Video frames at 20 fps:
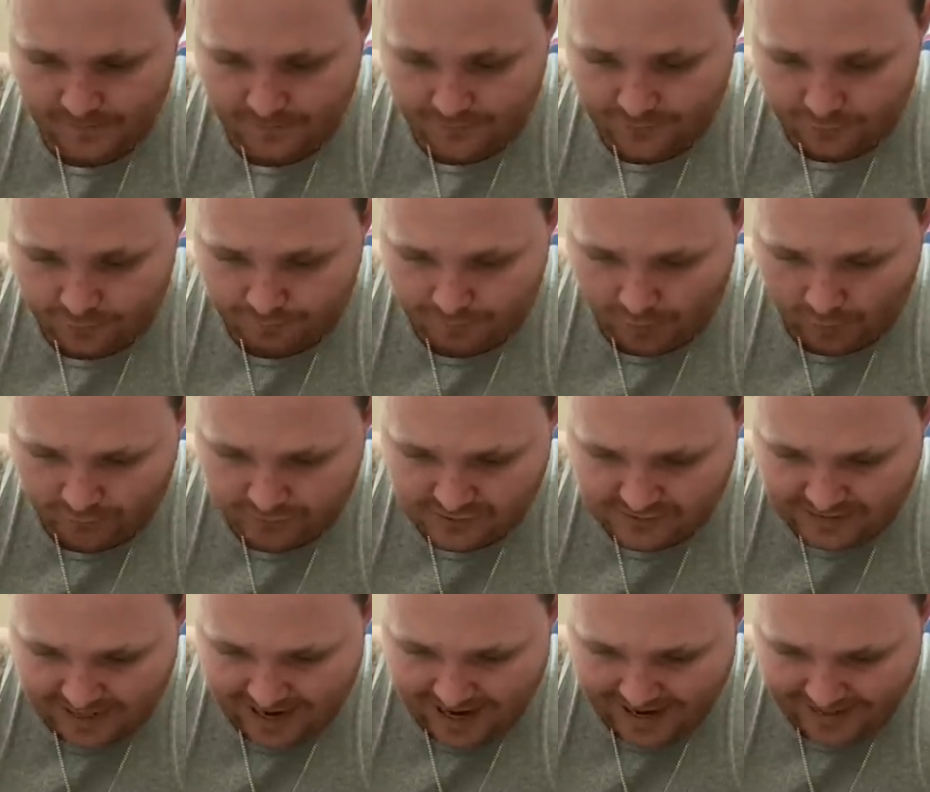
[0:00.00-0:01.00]
through both
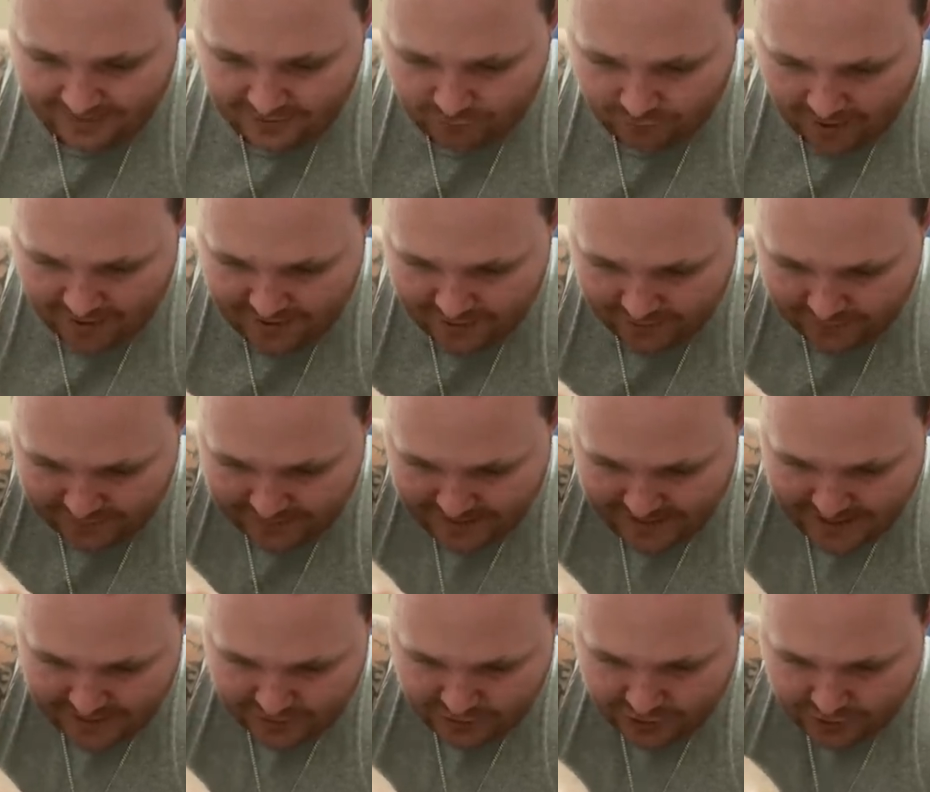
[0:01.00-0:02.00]
sides right here on the
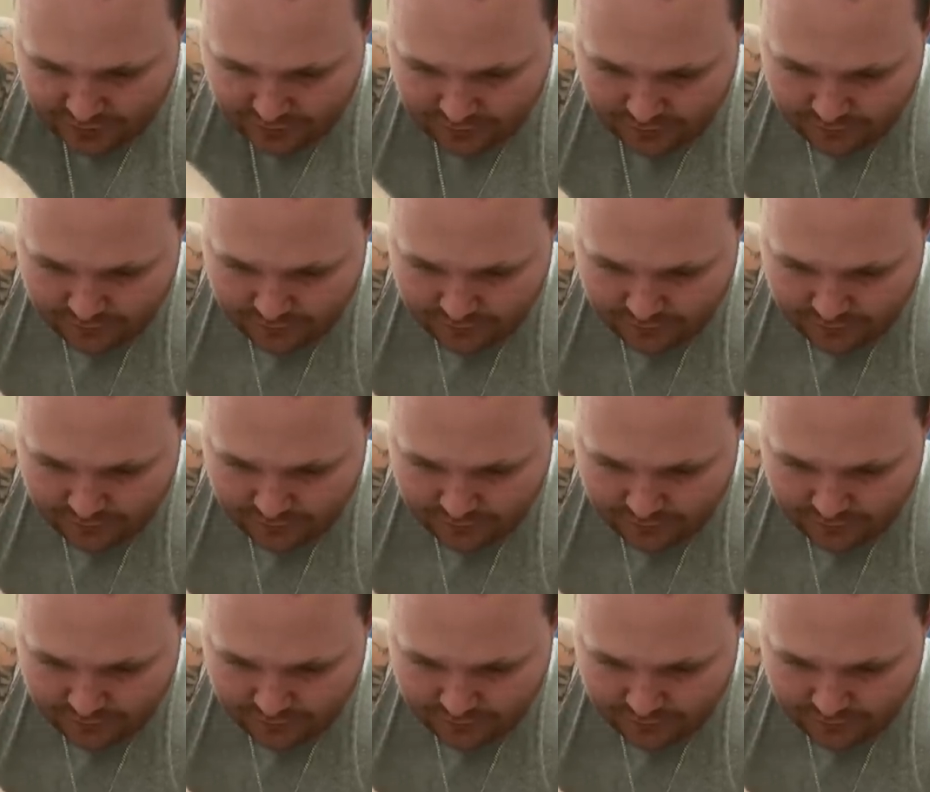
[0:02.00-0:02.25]
edge.